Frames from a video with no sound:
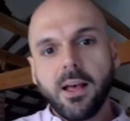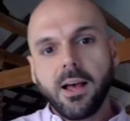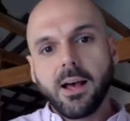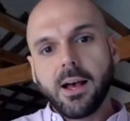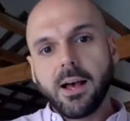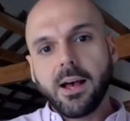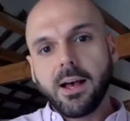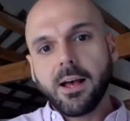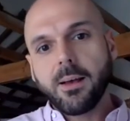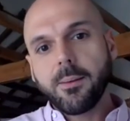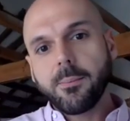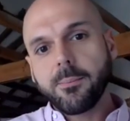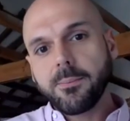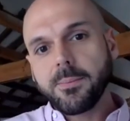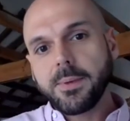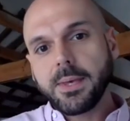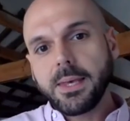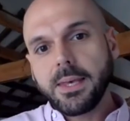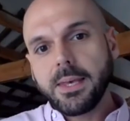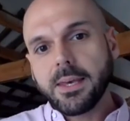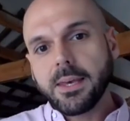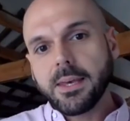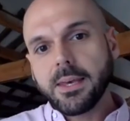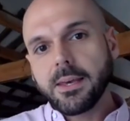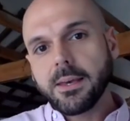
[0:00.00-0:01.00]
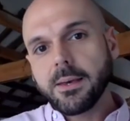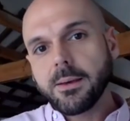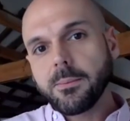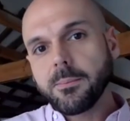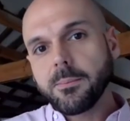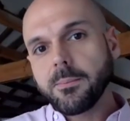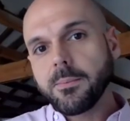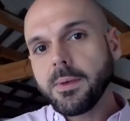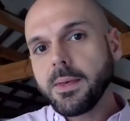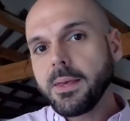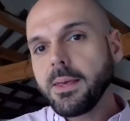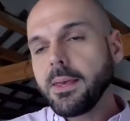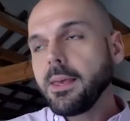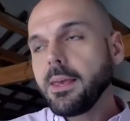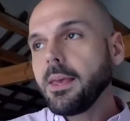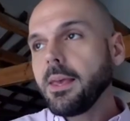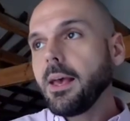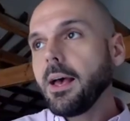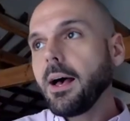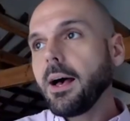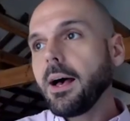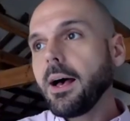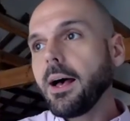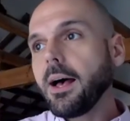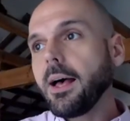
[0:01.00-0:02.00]
And
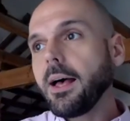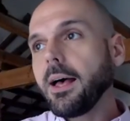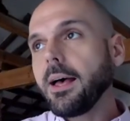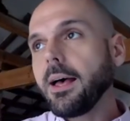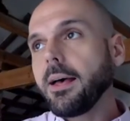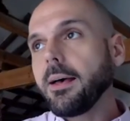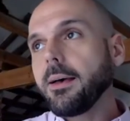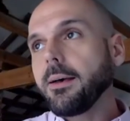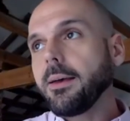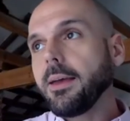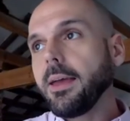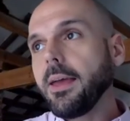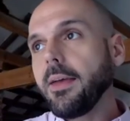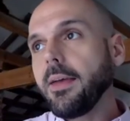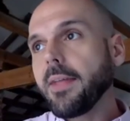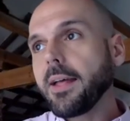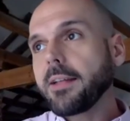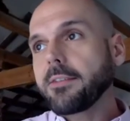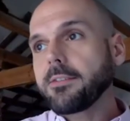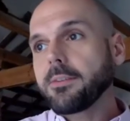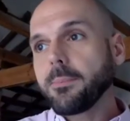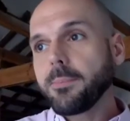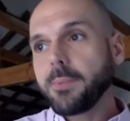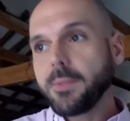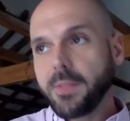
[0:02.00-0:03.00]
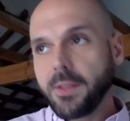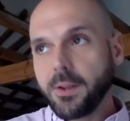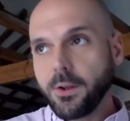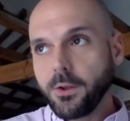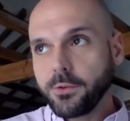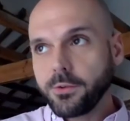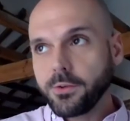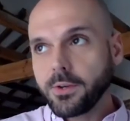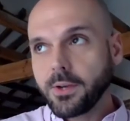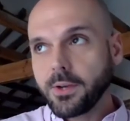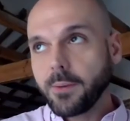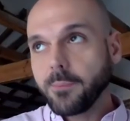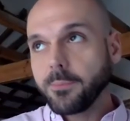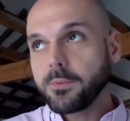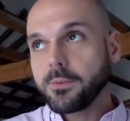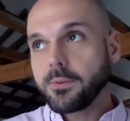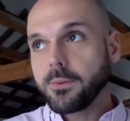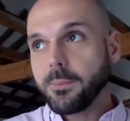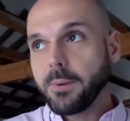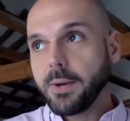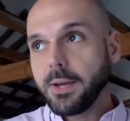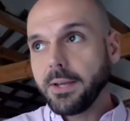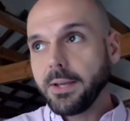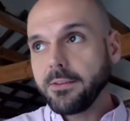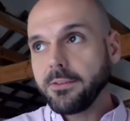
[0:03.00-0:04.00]
that's something that also comes to
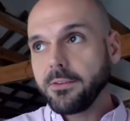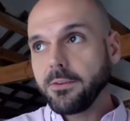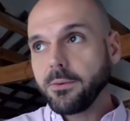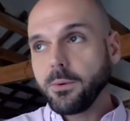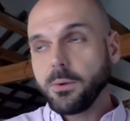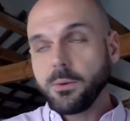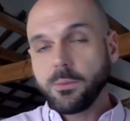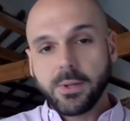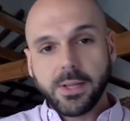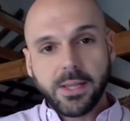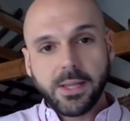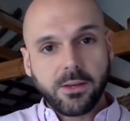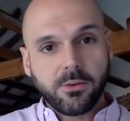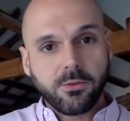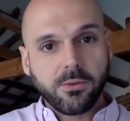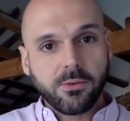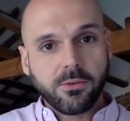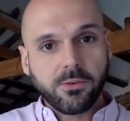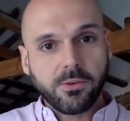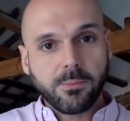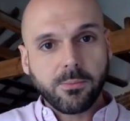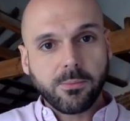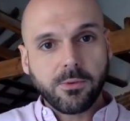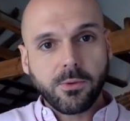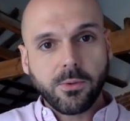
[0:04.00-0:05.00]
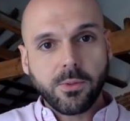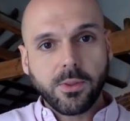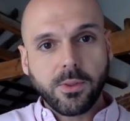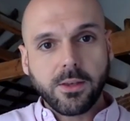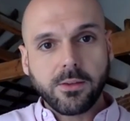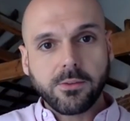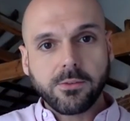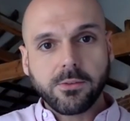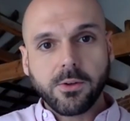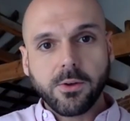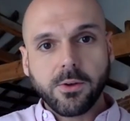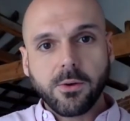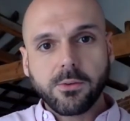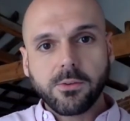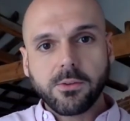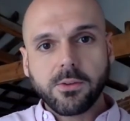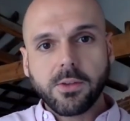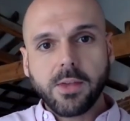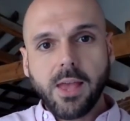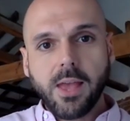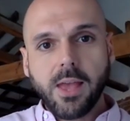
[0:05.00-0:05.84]
mind too in relationship to this. Is it